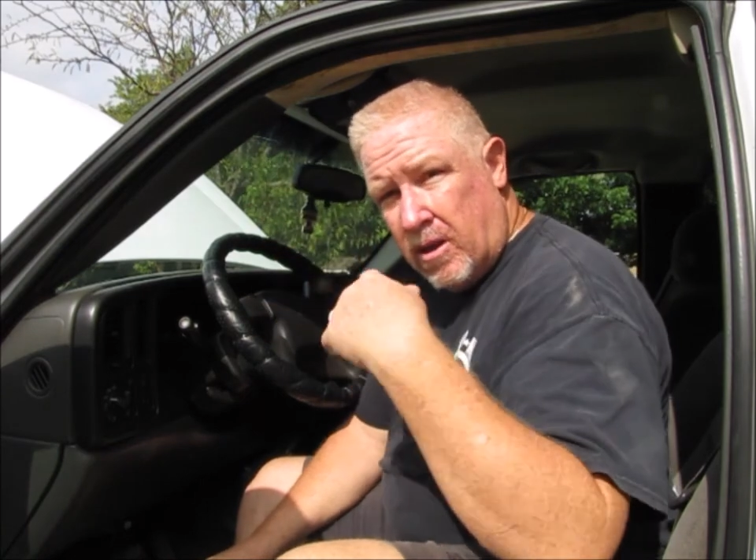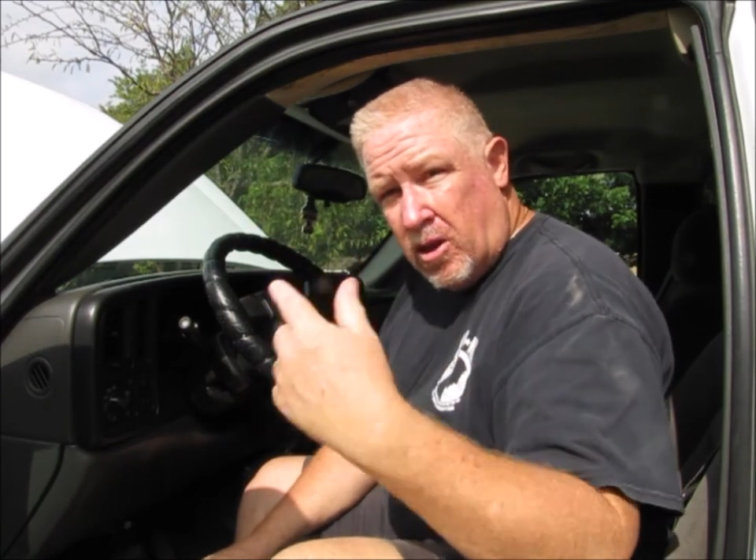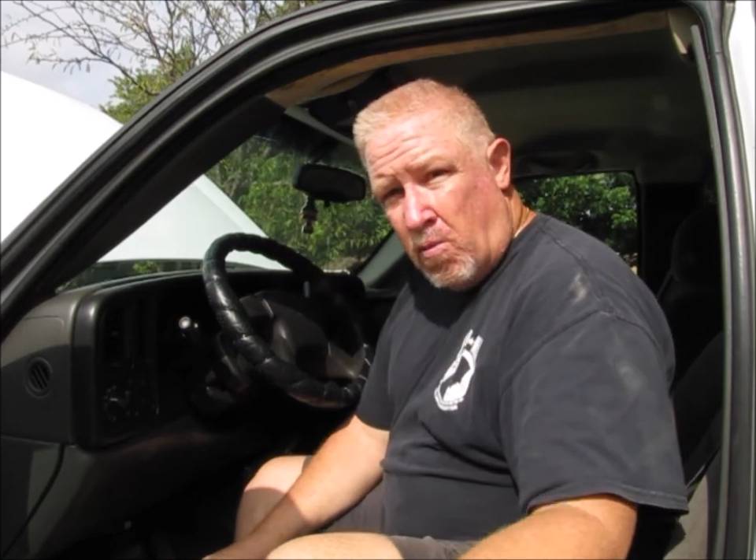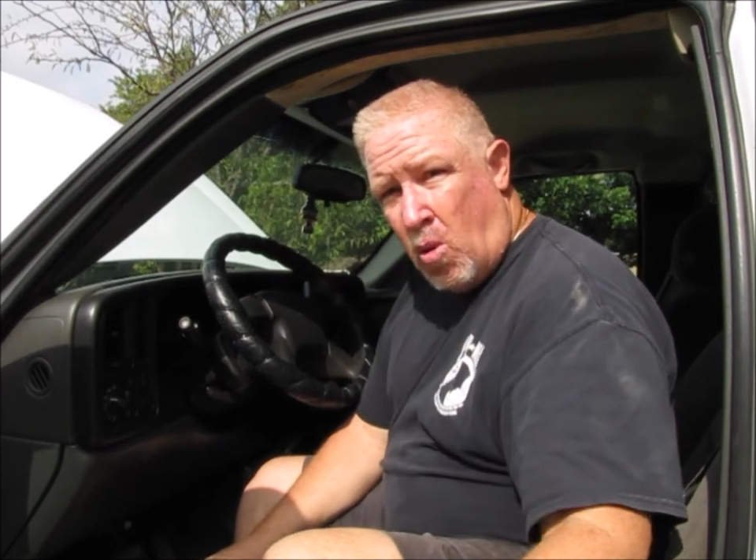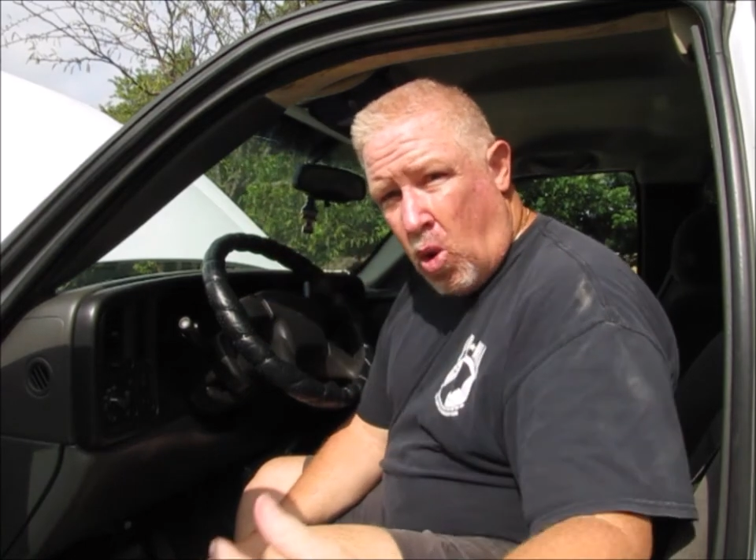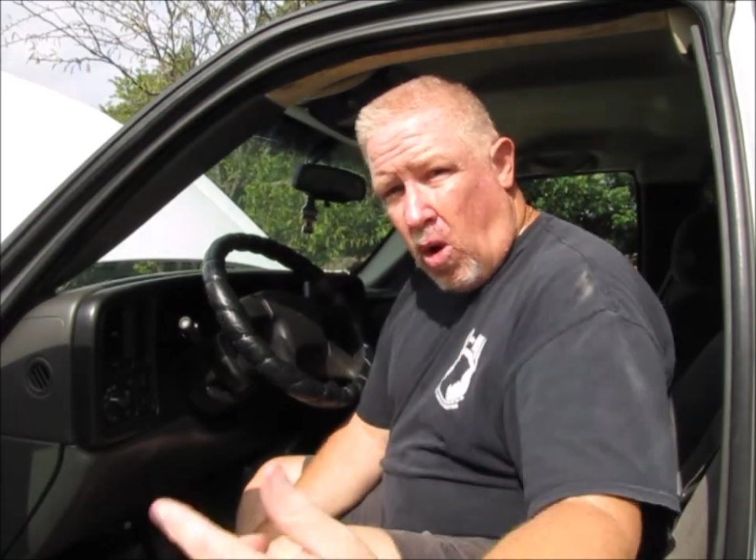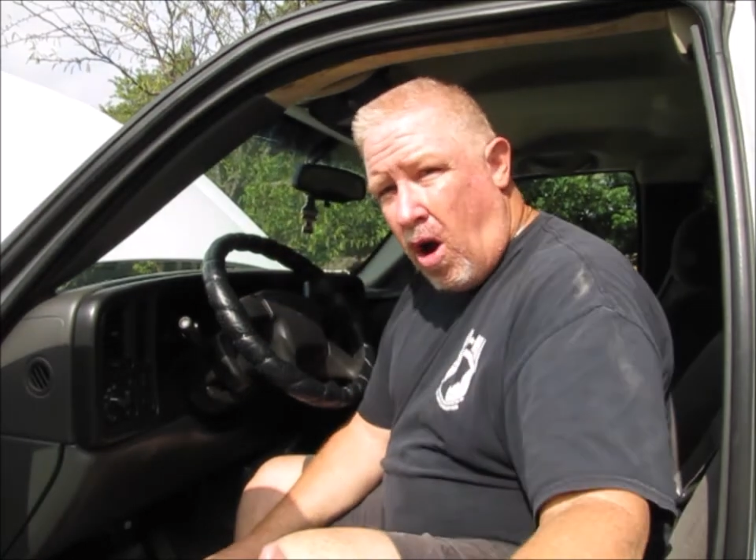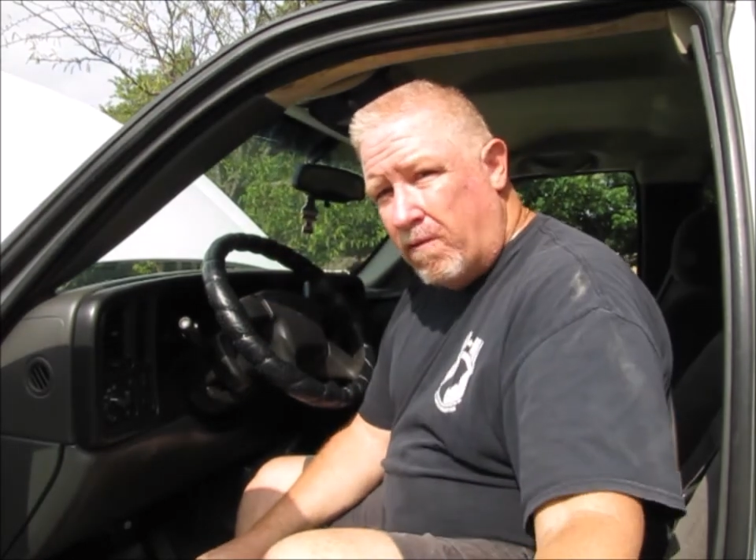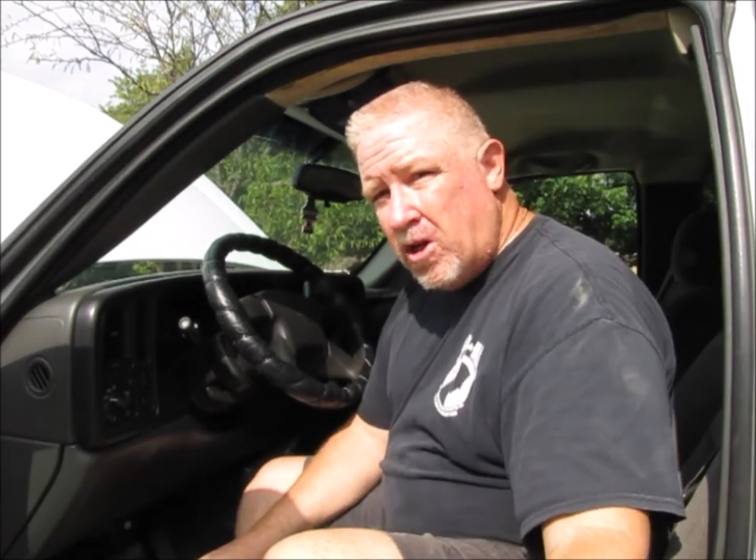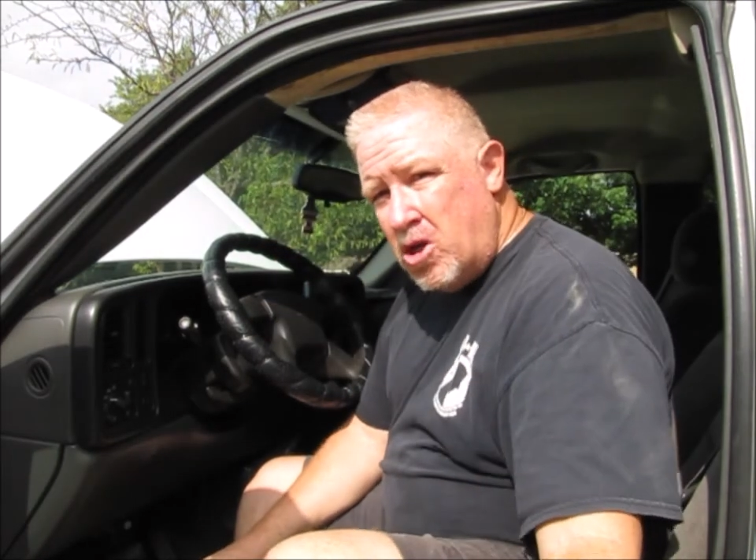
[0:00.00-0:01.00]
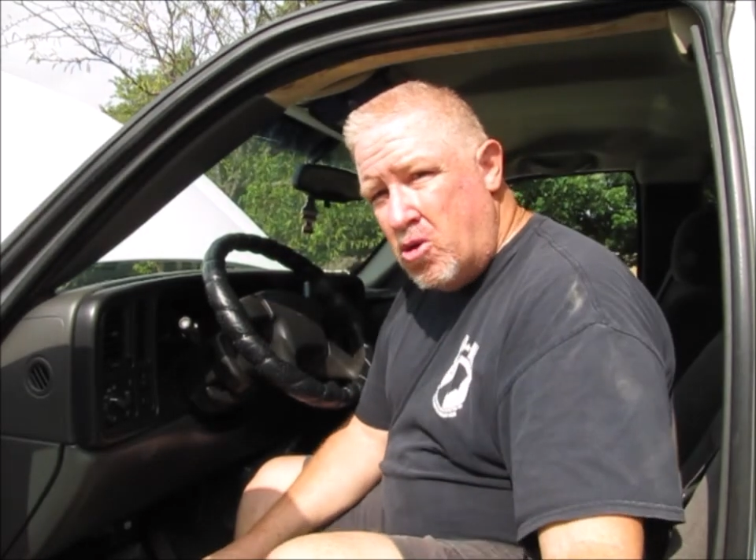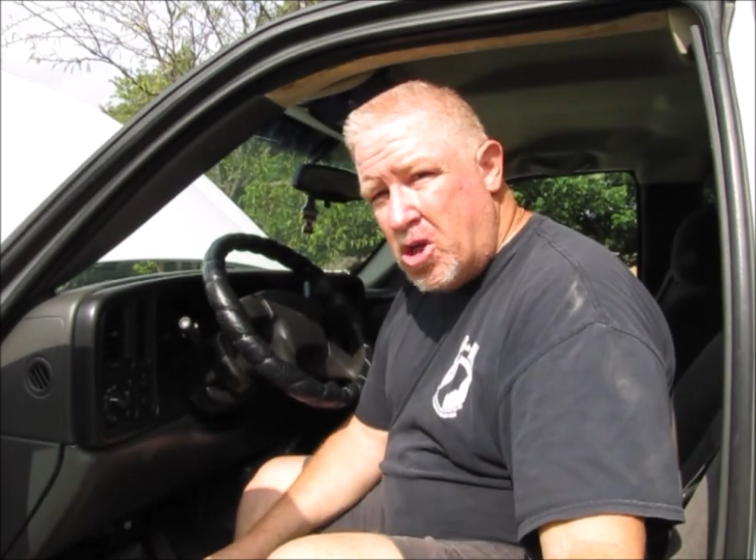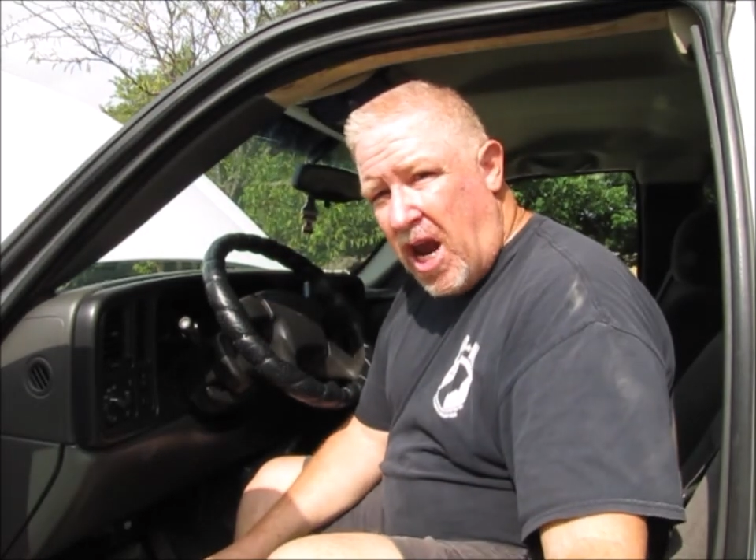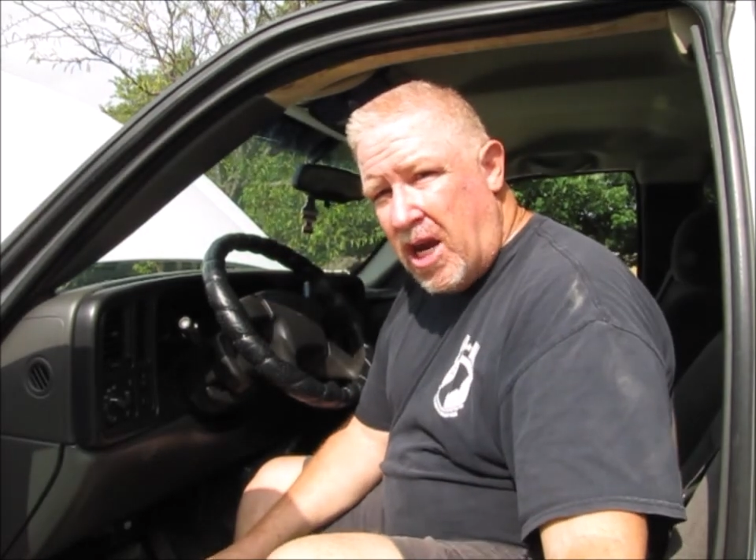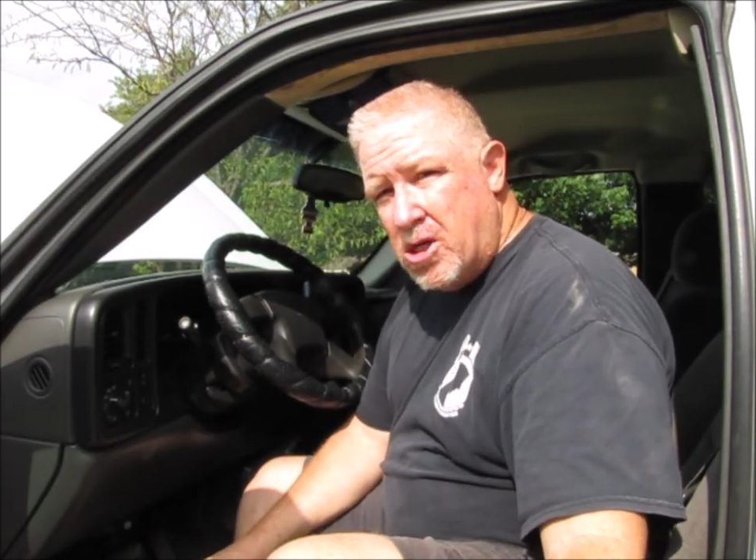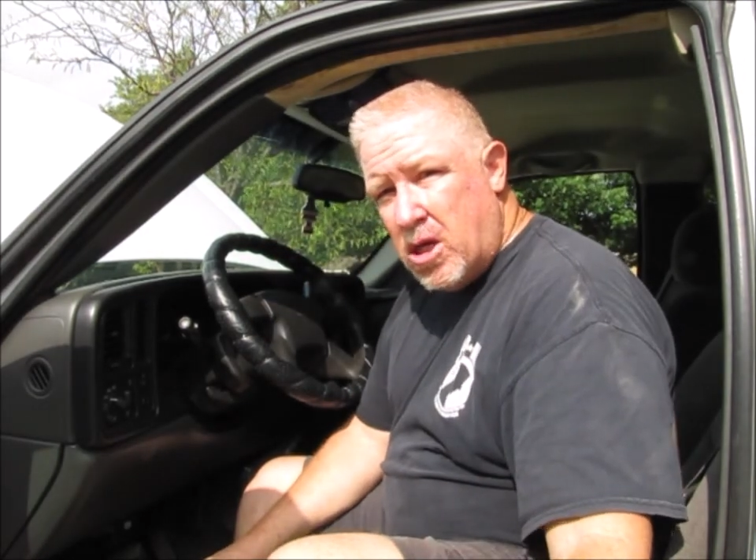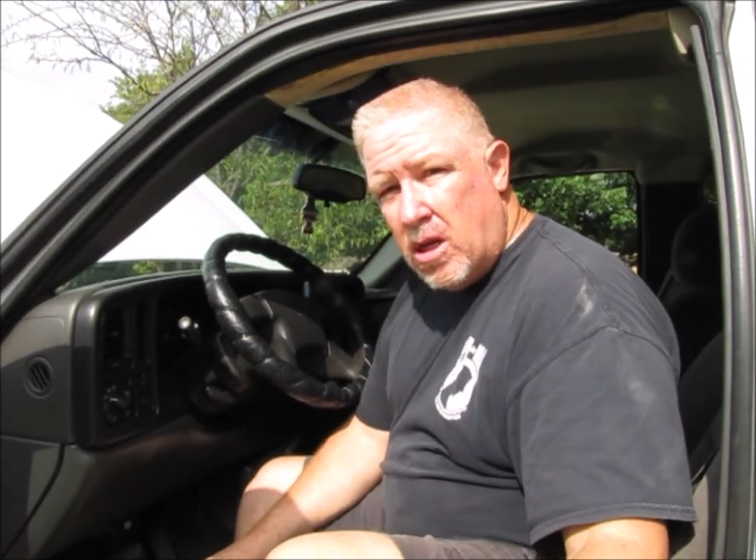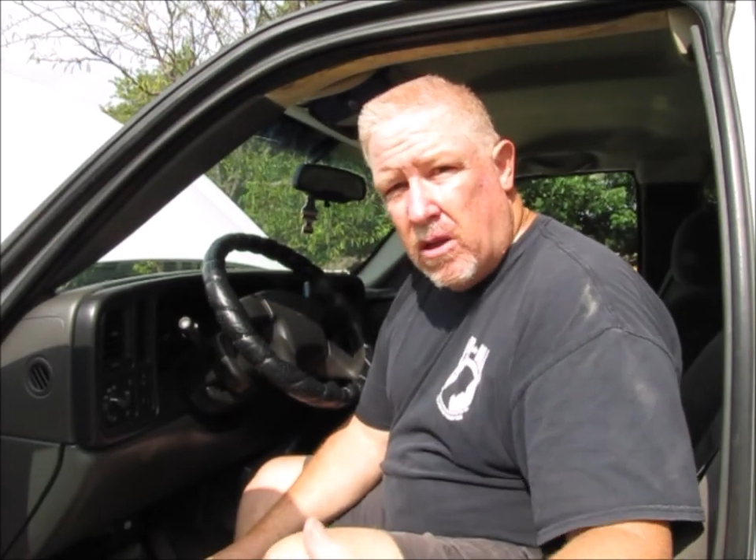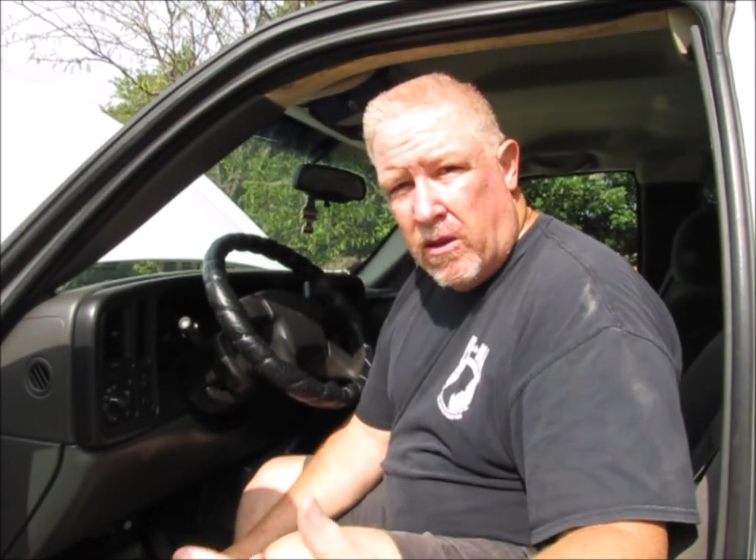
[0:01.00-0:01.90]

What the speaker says: The more often you change it,